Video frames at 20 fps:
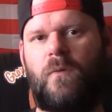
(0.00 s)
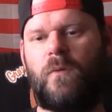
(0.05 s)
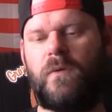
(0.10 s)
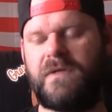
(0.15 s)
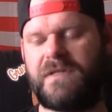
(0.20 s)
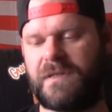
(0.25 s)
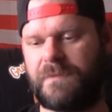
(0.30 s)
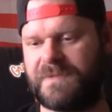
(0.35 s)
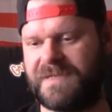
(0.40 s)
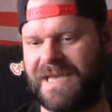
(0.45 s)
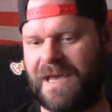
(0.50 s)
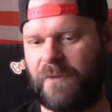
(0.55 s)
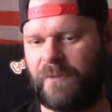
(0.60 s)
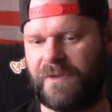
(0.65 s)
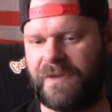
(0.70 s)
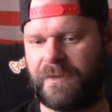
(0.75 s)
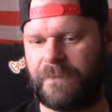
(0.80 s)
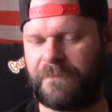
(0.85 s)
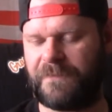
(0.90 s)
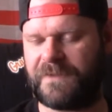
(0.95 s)
was upset
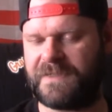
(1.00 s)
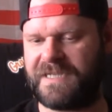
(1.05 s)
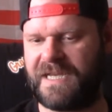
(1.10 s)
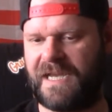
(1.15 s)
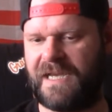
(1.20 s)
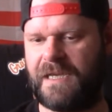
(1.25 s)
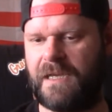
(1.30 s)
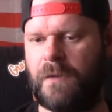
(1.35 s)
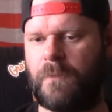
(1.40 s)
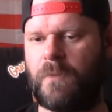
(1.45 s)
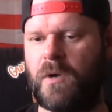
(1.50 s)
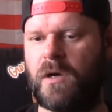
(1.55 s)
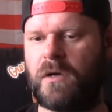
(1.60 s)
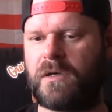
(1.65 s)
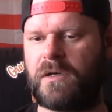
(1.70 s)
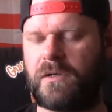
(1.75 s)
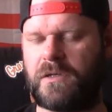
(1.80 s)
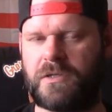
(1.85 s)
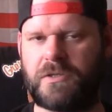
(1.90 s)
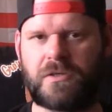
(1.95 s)
with him for taking a
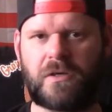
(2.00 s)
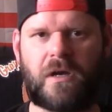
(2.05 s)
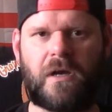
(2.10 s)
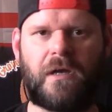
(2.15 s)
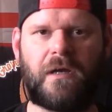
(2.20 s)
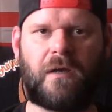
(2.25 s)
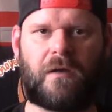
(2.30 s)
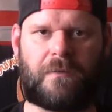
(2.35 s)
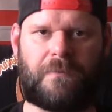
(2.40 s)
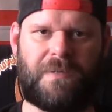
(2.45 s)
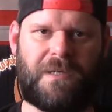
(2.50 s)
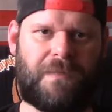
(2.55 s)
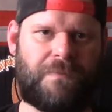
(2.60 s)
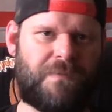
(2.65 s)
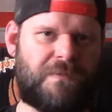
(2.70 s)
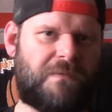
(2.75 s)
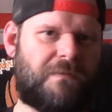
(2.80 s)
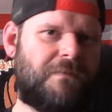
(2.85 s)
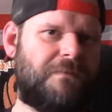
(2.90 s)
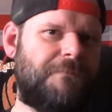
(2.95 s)
marker and drawing on
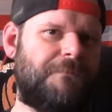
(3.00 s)
people.